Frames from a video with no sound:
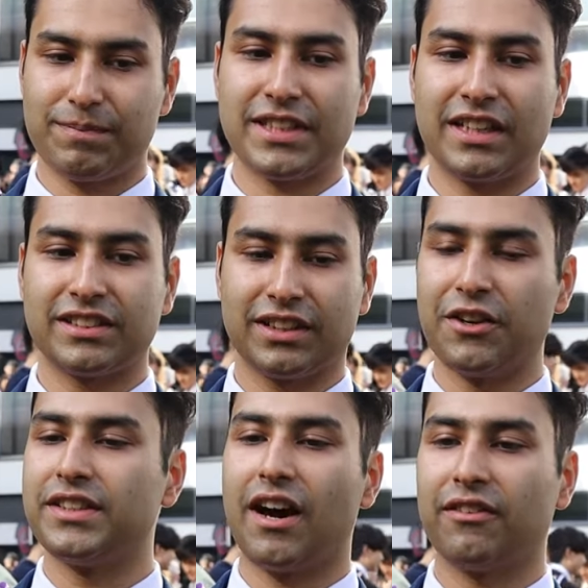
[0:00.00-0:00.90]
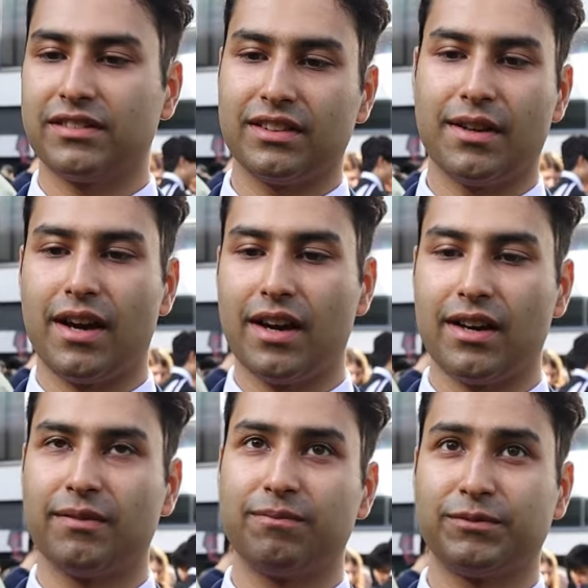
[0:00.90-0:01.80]
Potentially go down,
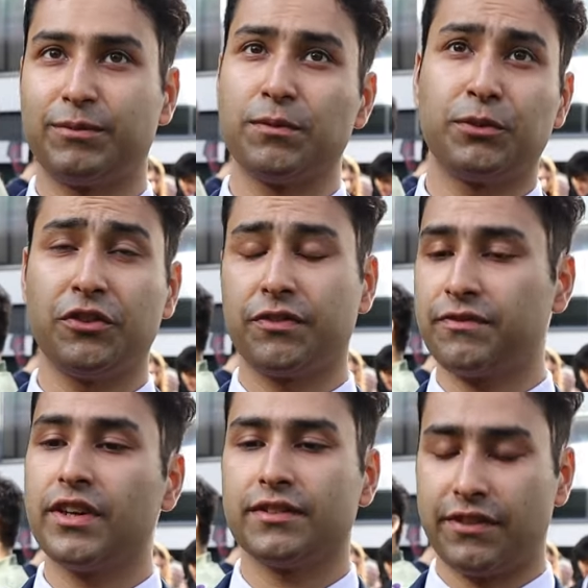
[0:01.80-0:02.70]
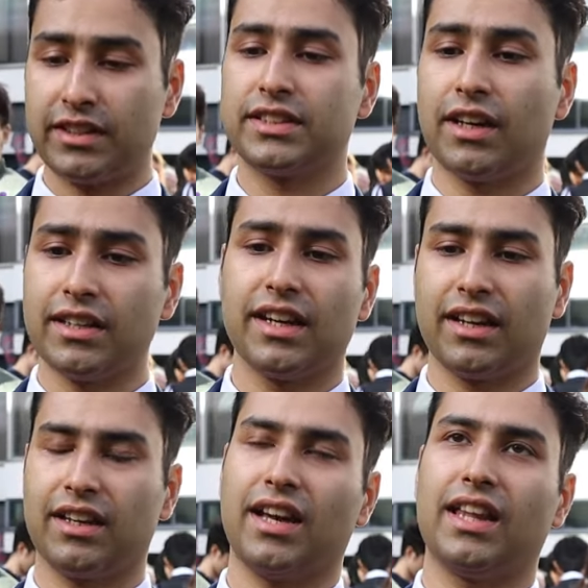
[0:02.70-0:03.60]
do some further studying